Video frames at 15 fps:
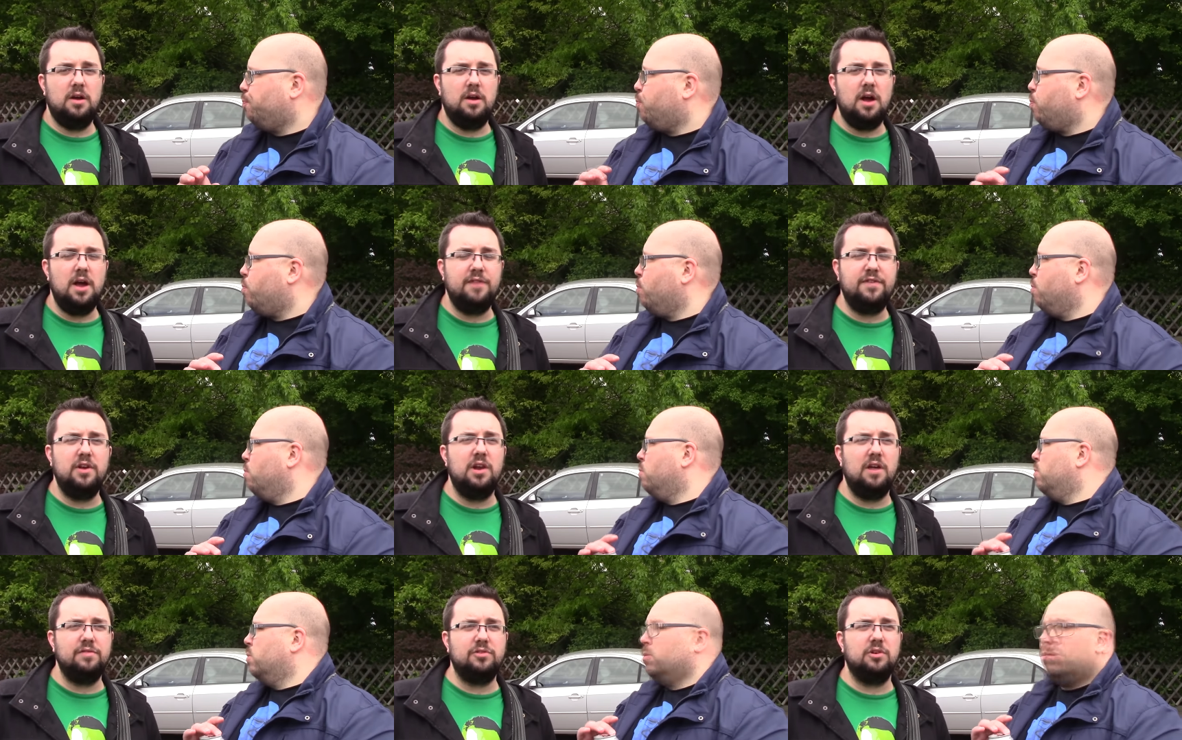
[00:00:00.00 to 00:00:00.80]
Speaker 1: If you
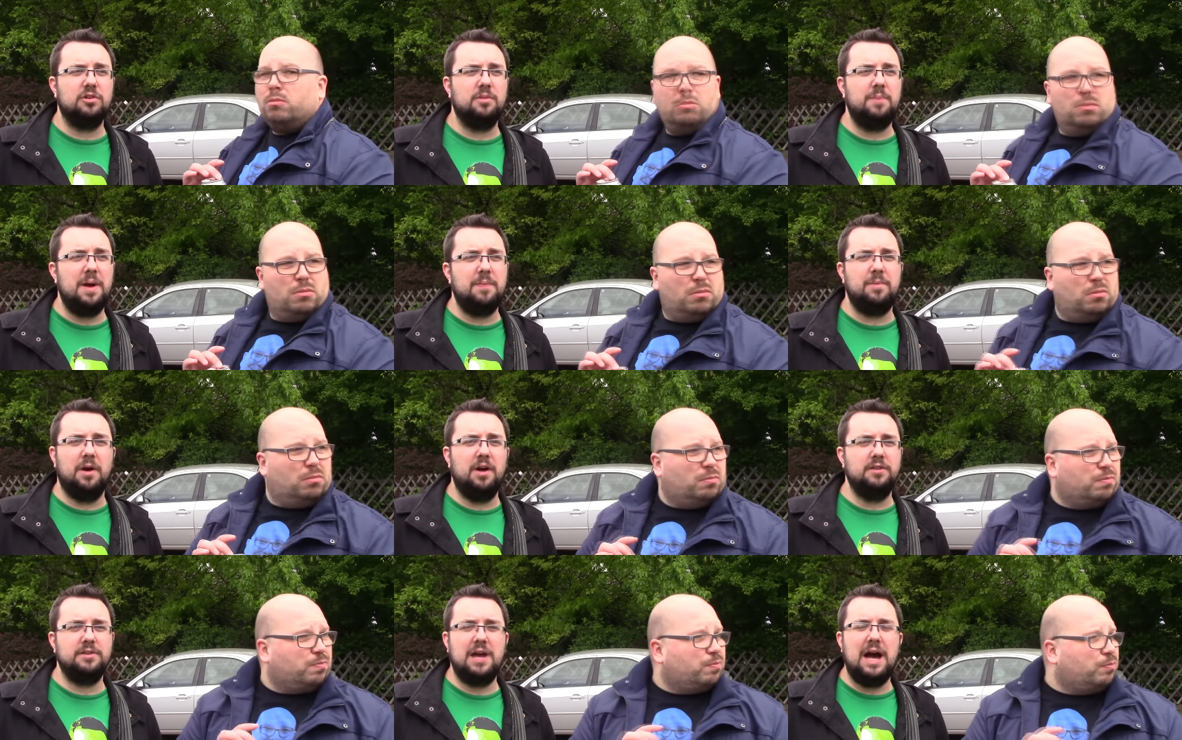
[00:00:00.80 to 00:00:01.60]
love Dr Pepper,
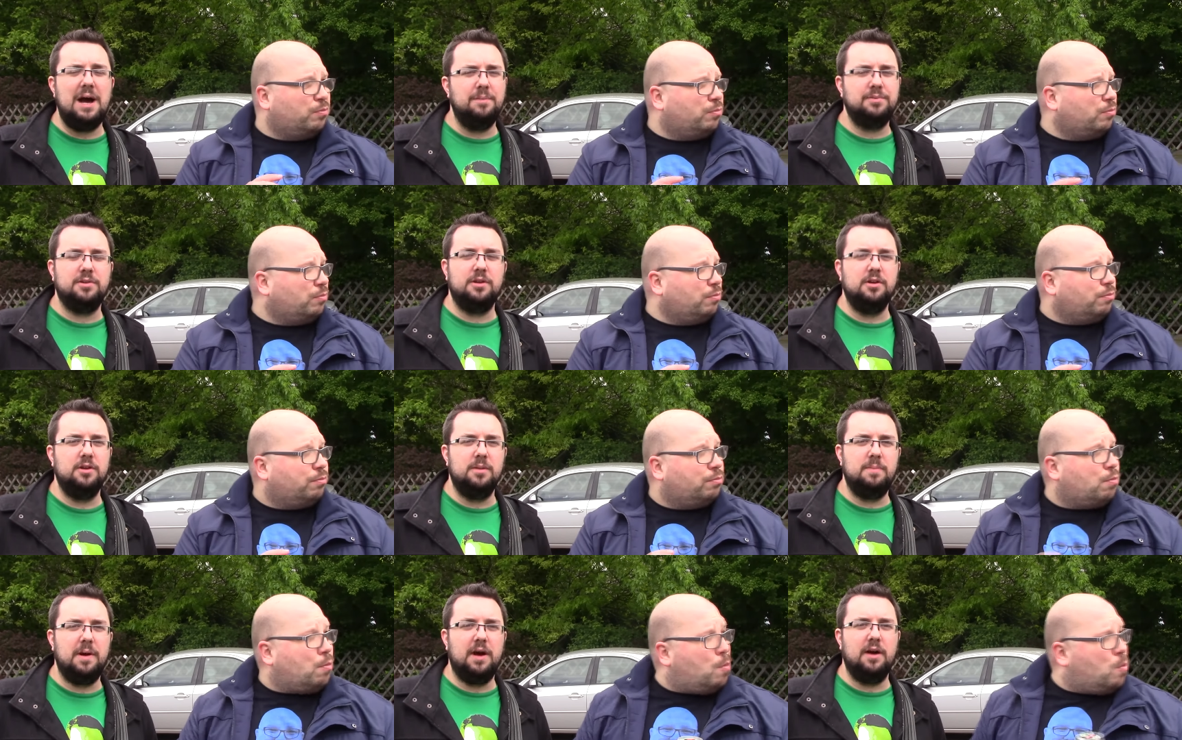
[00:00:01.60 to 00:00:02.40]
it's absolutely
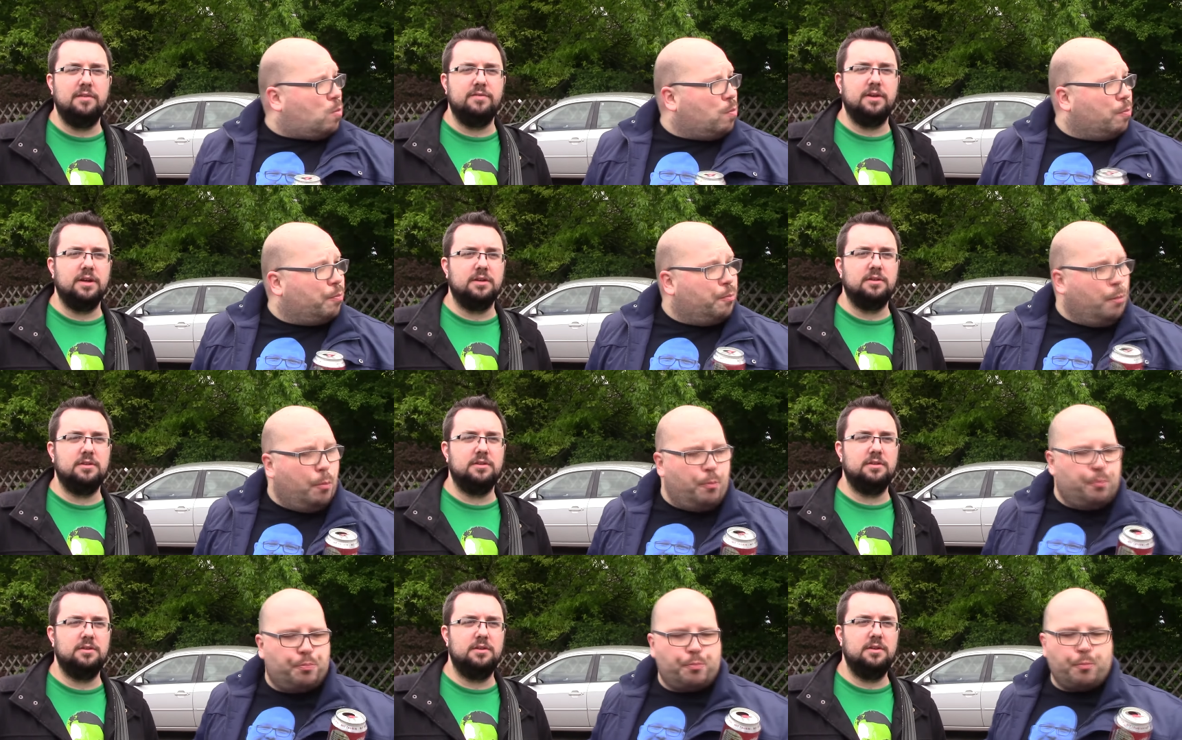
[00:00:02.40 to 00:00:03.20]
perfect.
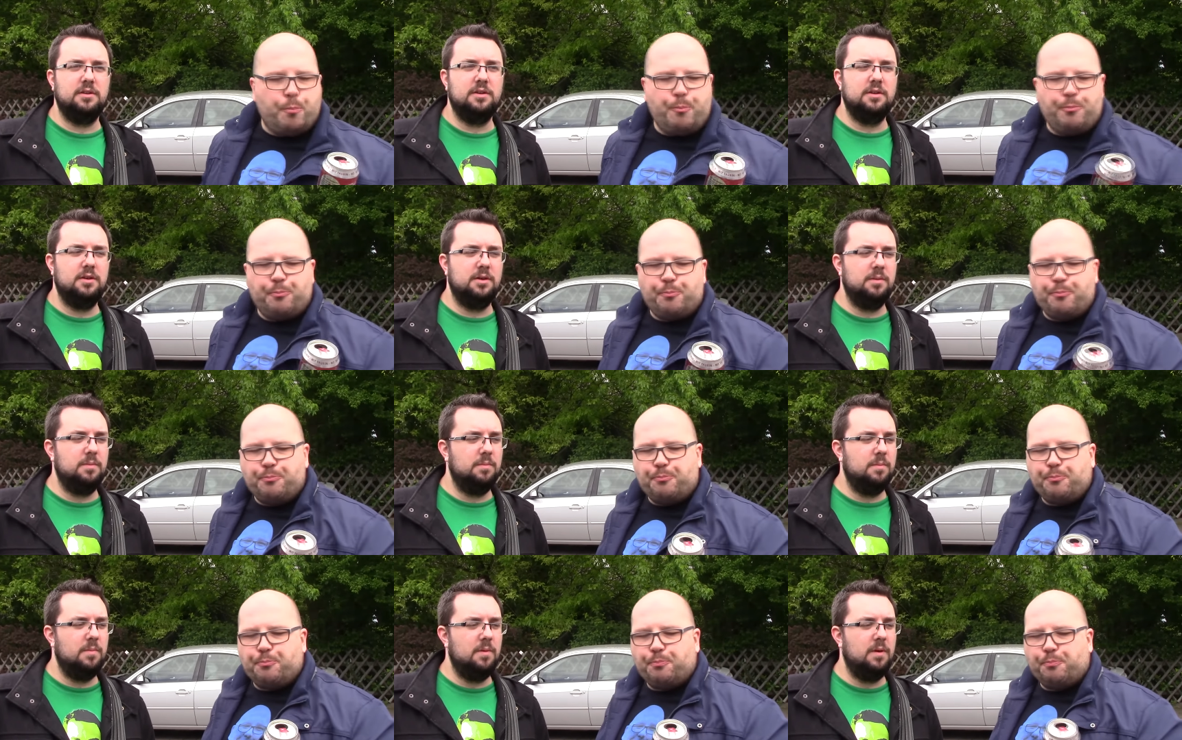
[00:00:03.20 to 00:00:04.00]

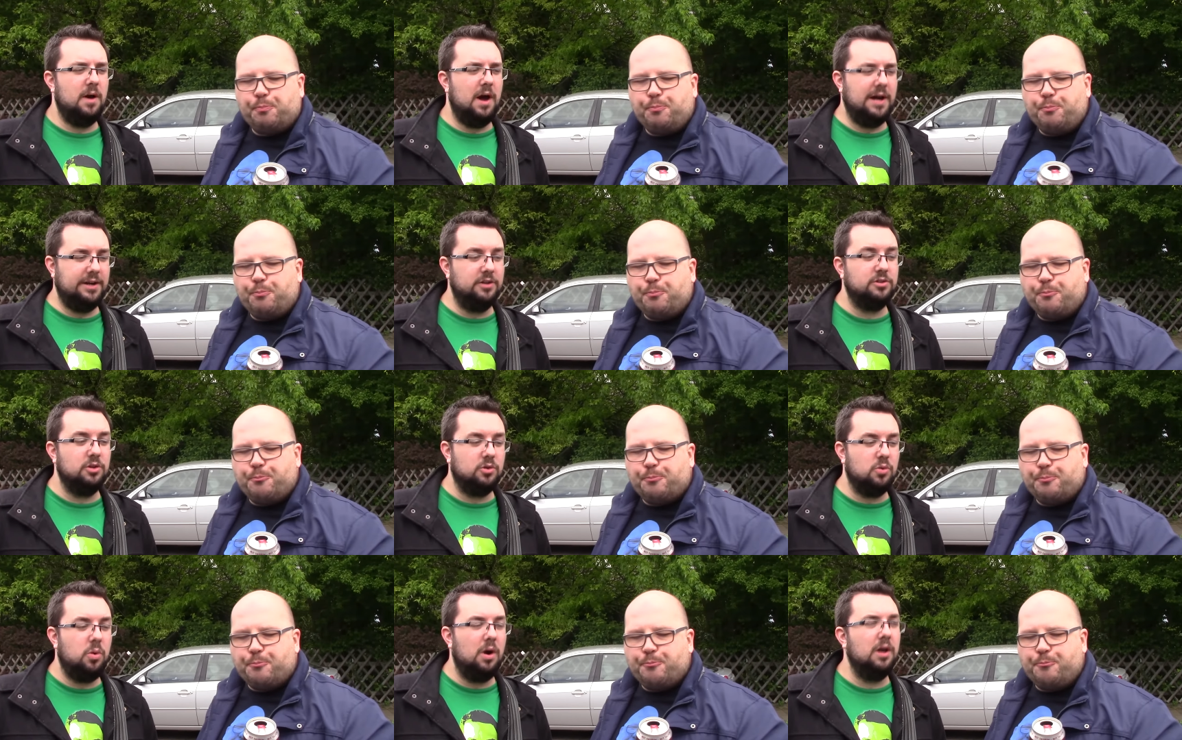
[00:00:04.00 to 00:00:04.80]
And I do
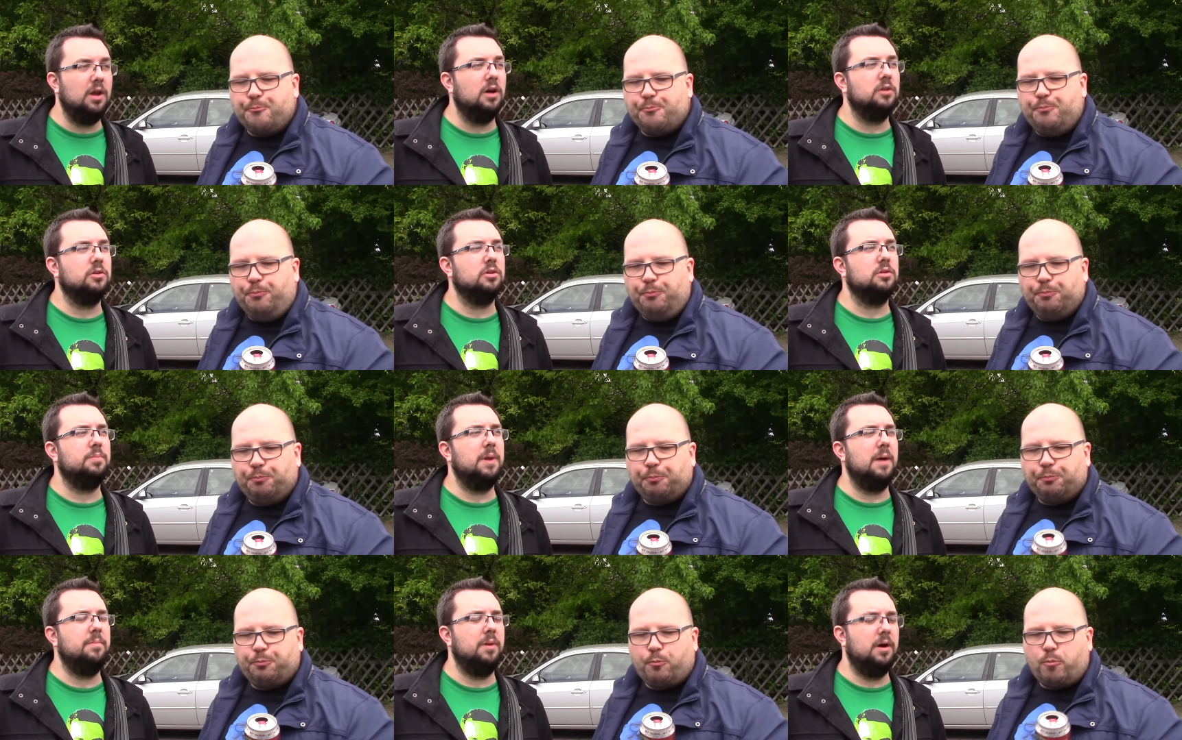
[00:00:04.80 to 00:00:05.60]
quite like Dr Pepper.